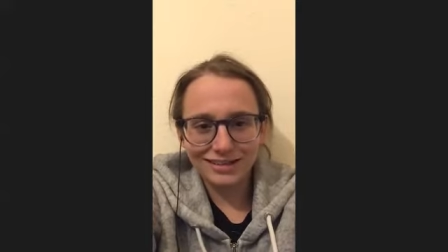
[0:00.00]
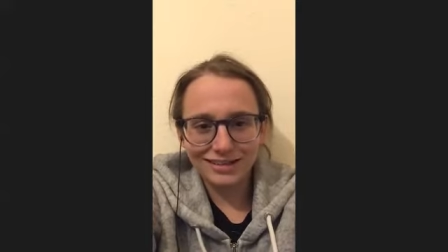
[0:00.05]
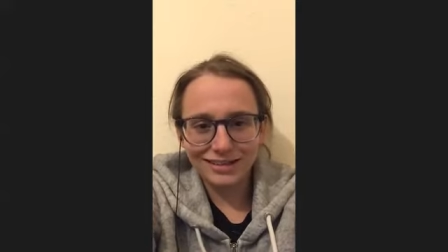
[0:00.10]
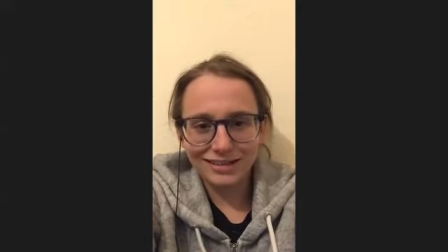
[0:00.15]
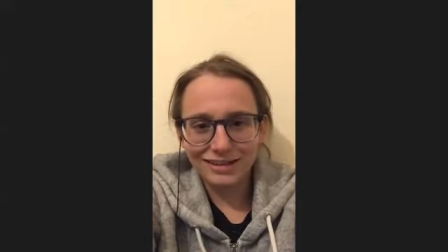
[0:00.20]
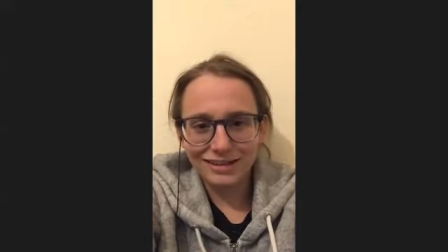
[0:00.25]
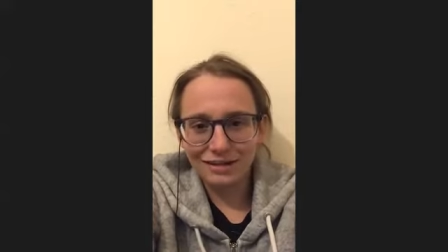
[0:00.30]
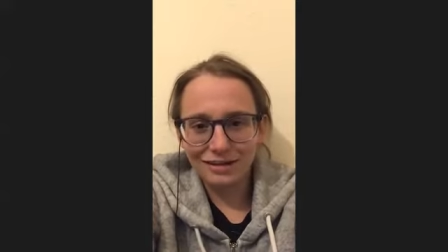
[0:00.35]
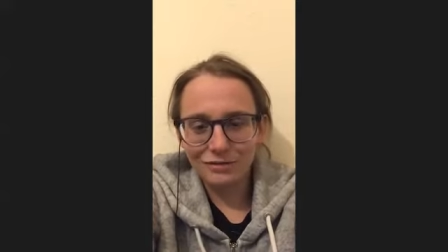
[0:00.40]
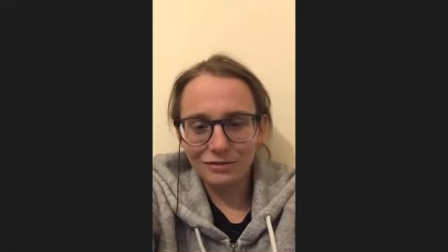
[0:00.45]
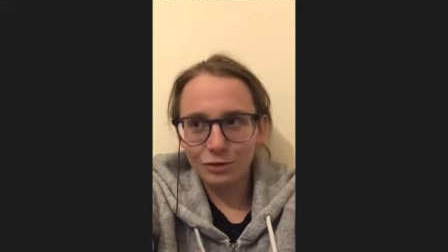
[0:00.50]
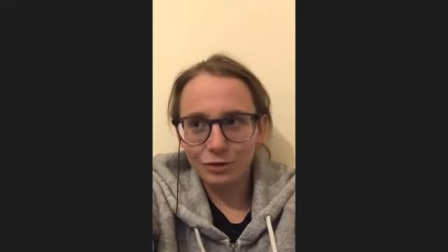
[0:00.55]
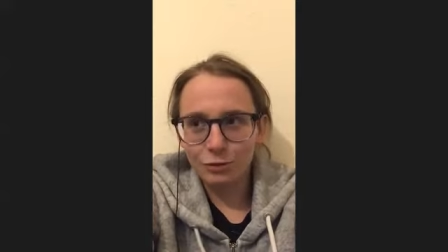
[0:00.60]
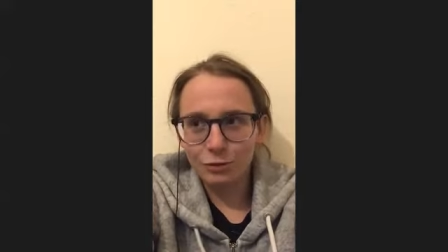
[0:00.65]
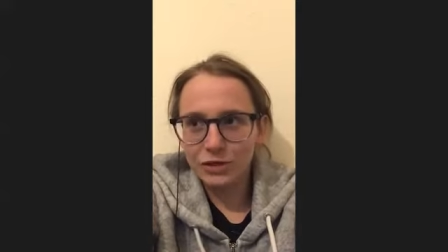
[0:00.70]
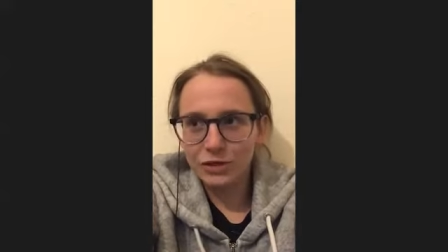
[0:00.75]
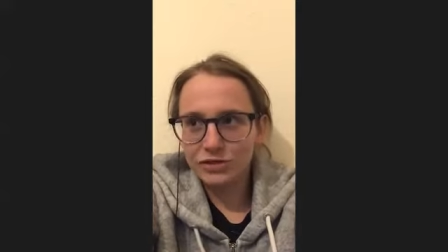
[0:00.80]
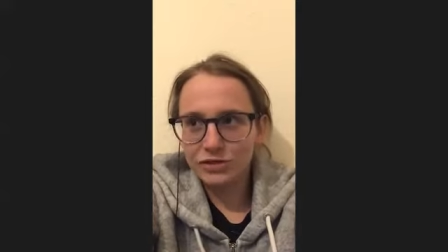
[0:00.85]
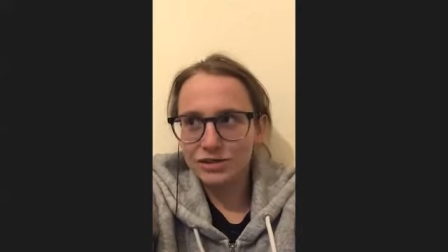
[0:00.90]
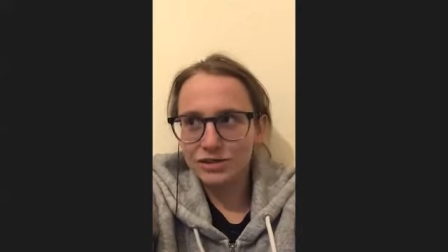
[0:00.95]
you know,
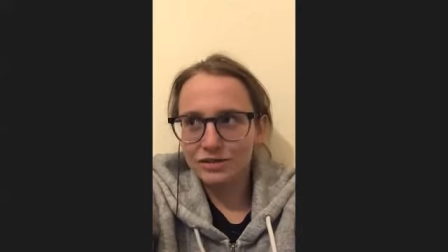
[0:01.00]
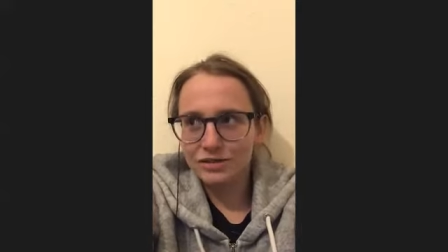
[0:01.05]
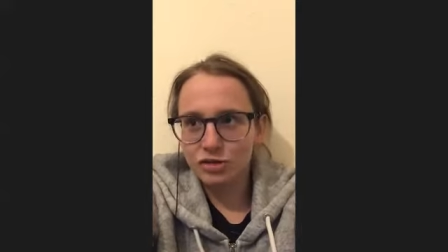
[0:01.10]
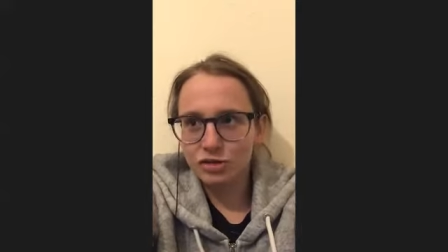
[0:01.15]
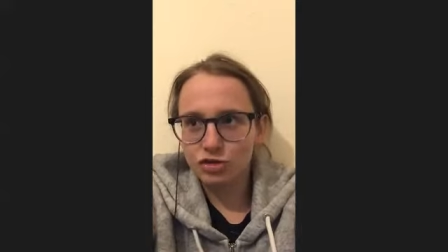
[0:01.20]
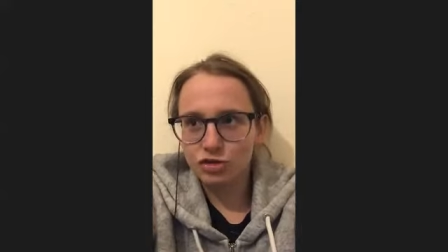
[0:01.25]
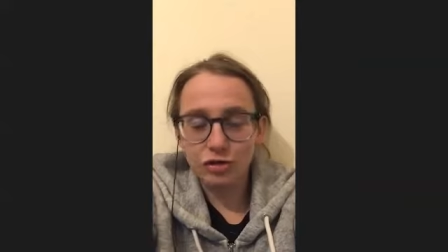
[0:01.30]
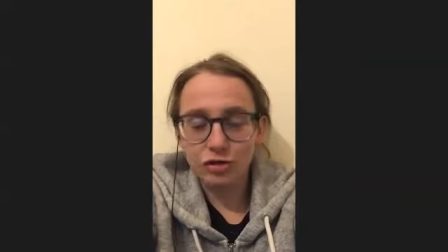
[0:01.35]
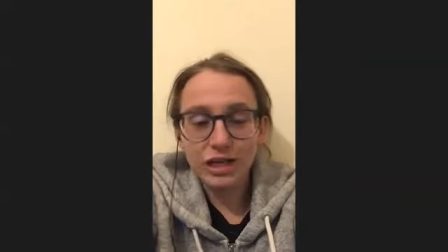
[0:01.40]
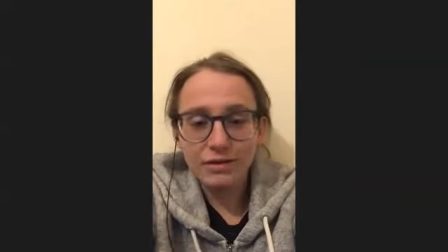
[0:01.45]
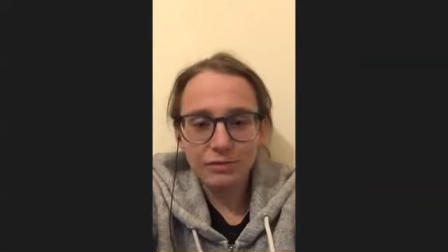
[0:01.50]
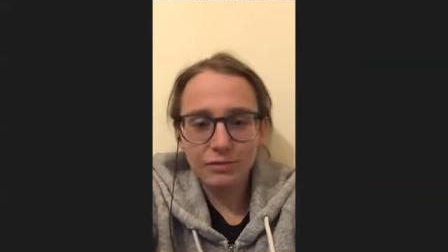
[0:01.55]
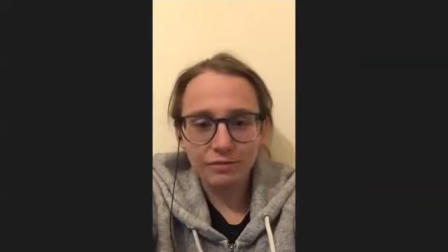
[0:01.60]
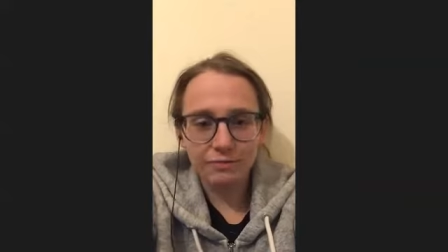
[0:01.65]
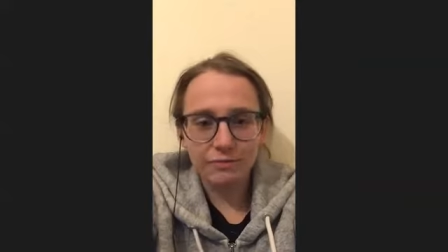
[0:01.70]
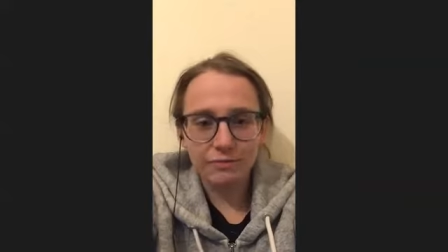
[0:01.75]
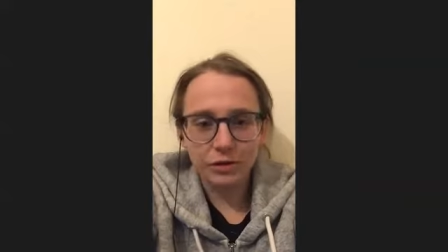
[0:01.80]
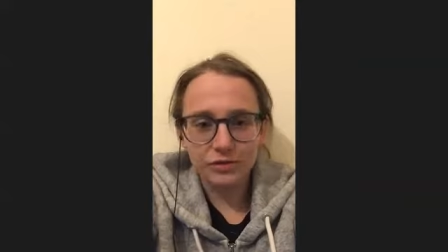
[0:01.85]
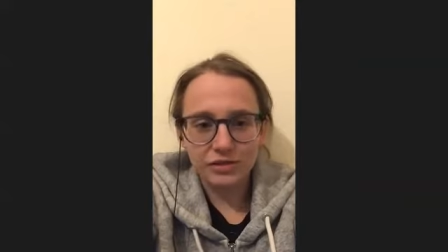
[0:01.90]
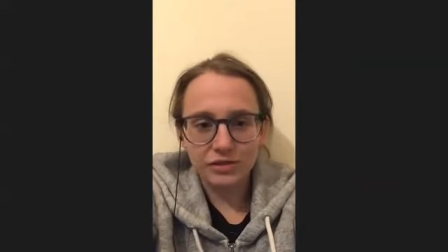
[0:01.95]
almost dream of
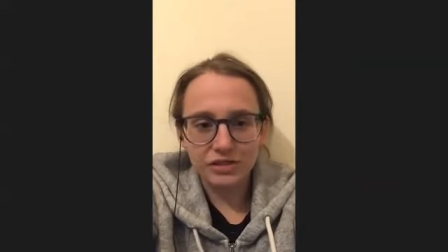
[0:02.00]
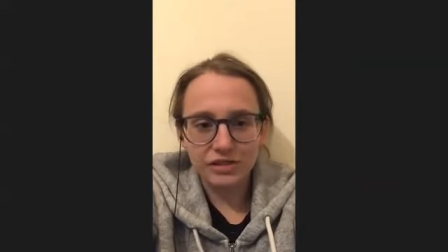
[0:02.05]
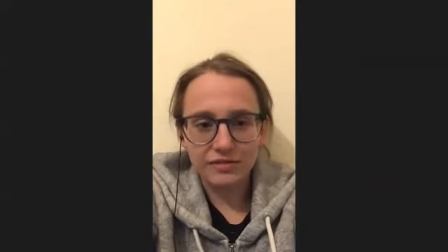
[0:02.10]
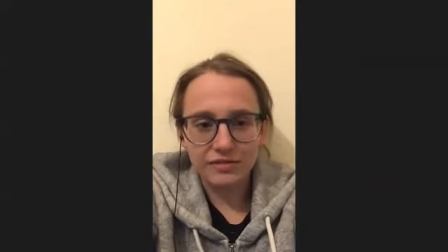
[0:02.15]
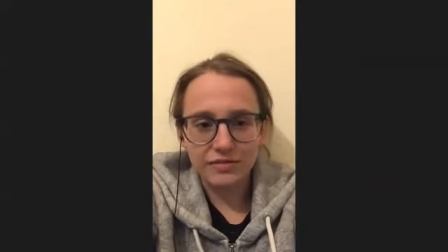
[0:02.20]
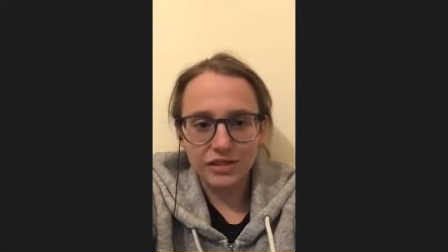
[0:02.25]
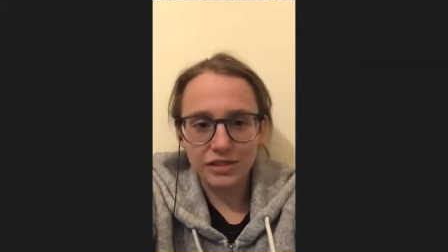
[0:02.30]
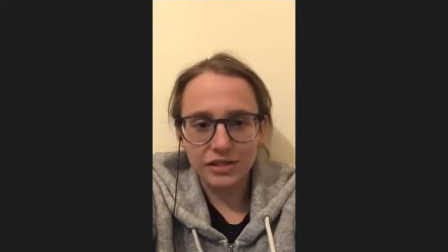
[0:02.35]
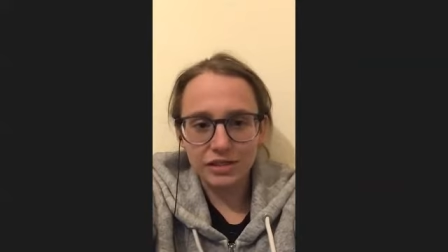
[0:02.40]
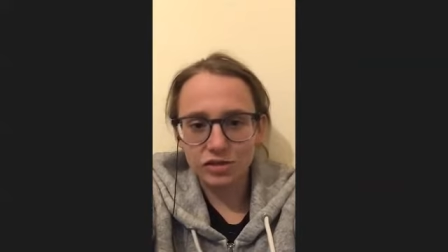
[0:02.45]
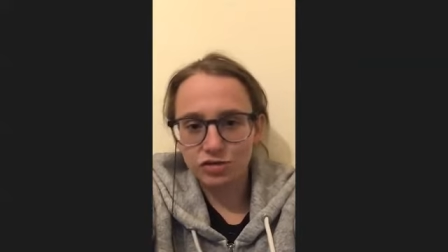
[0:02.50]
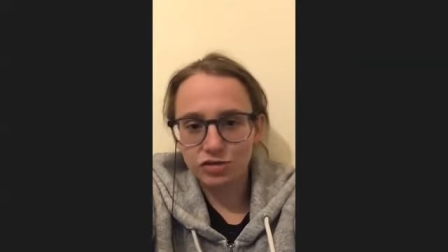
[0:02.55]
positivity,